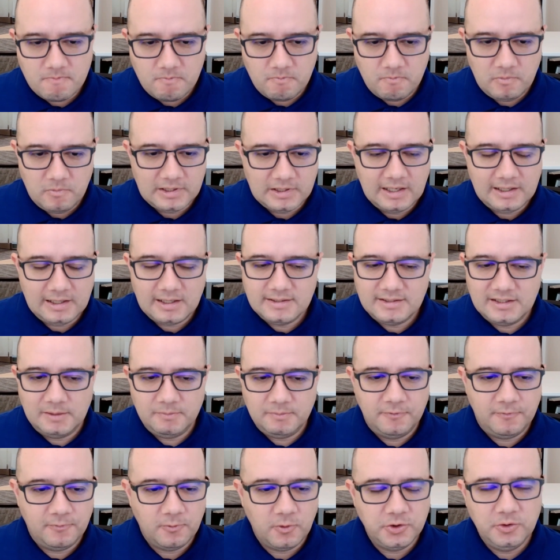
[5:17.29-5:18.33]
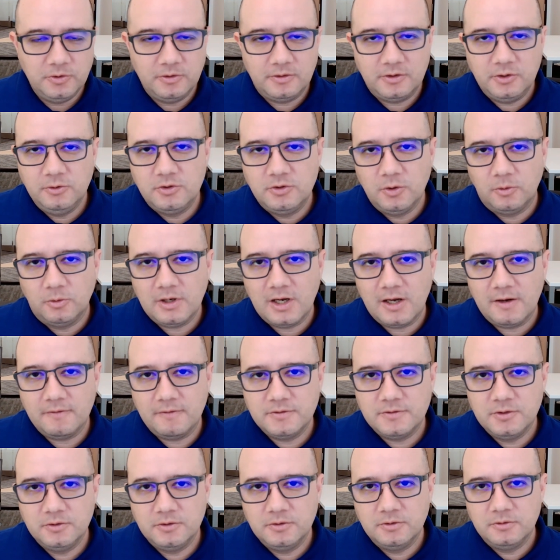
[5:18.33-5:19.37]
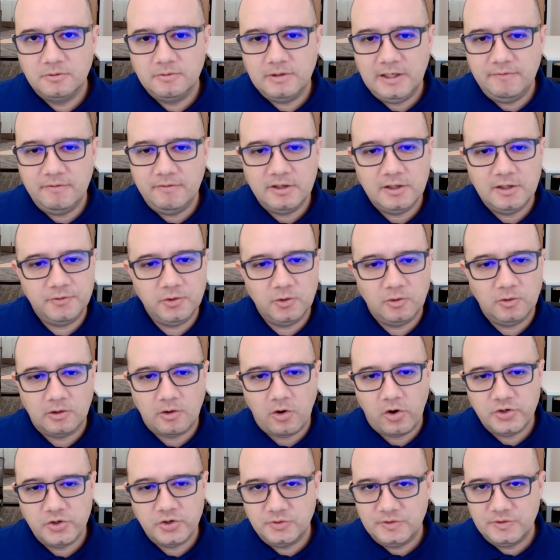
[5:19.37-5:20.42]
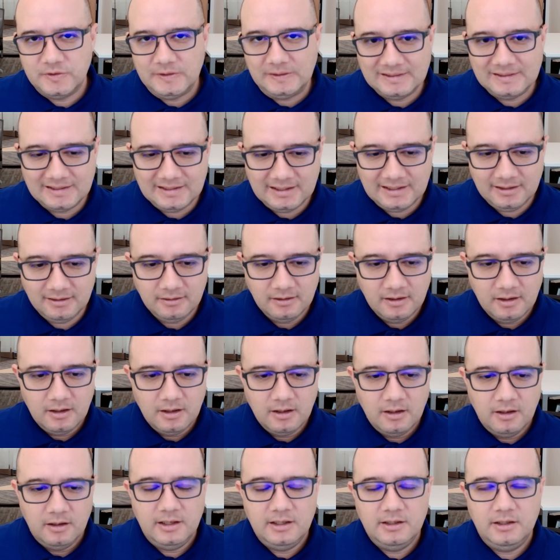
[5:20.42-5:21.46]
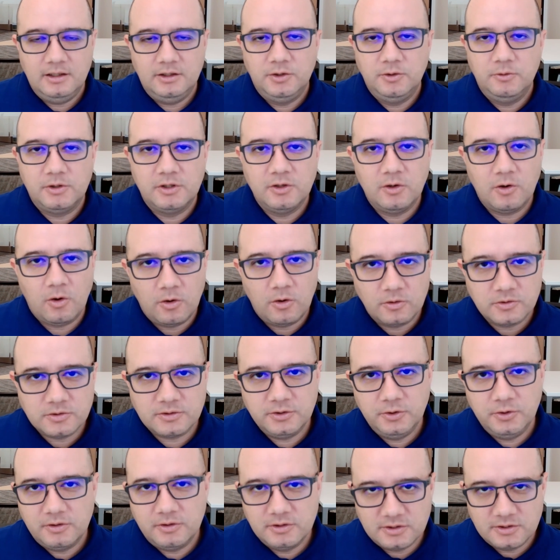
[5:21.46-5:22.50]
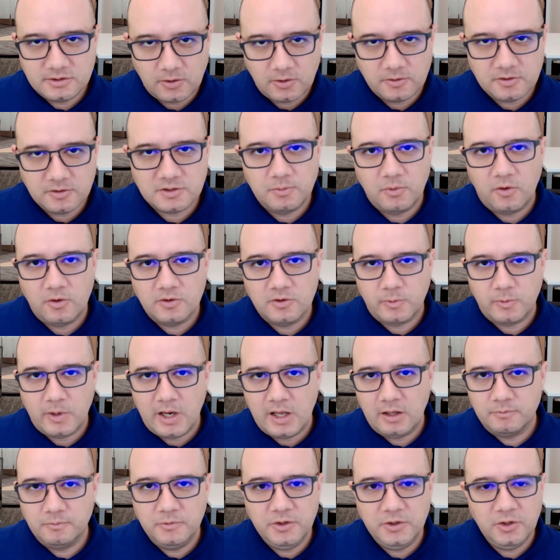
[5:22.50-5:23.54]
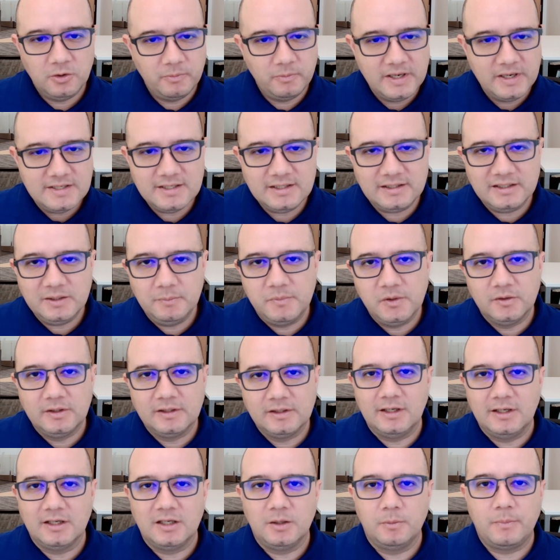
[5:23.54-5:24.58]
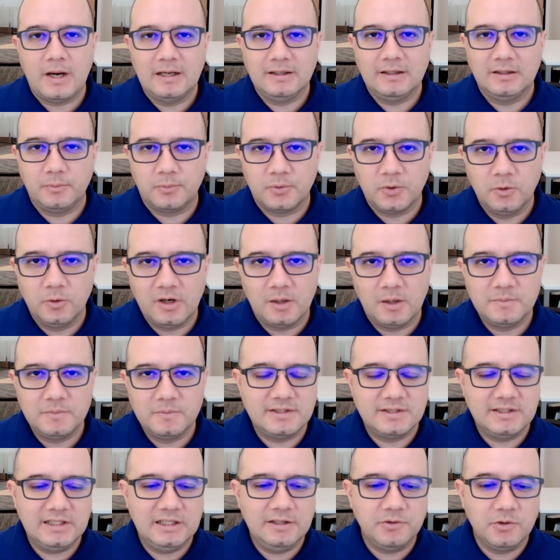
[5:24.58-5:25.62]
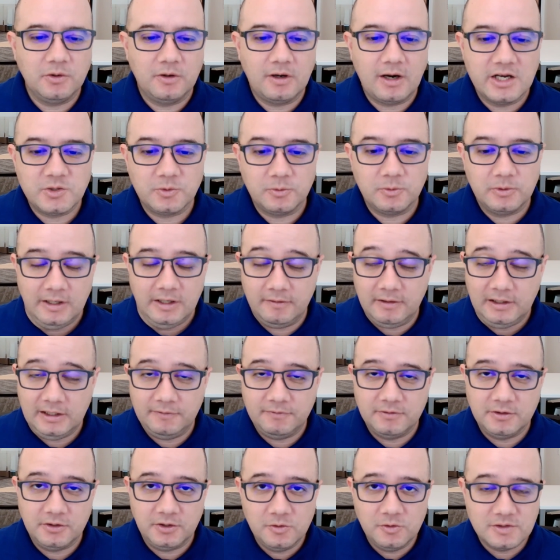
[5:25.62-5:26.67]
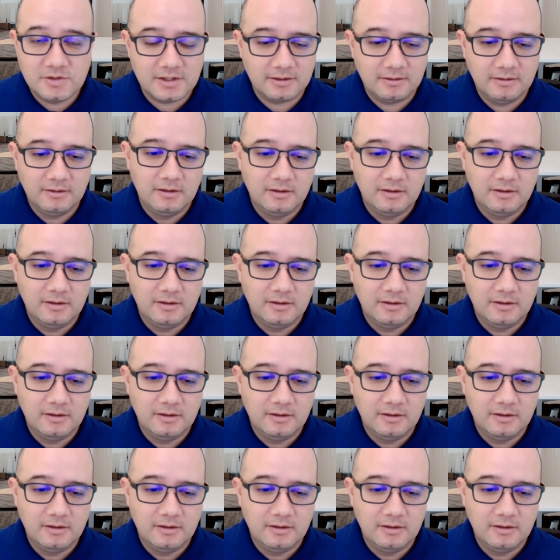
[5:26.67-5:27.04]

like I said before, you don't have to, even if you're a large utility, you can start small as well. Basically building like a pilot program to see if your guys will even use it.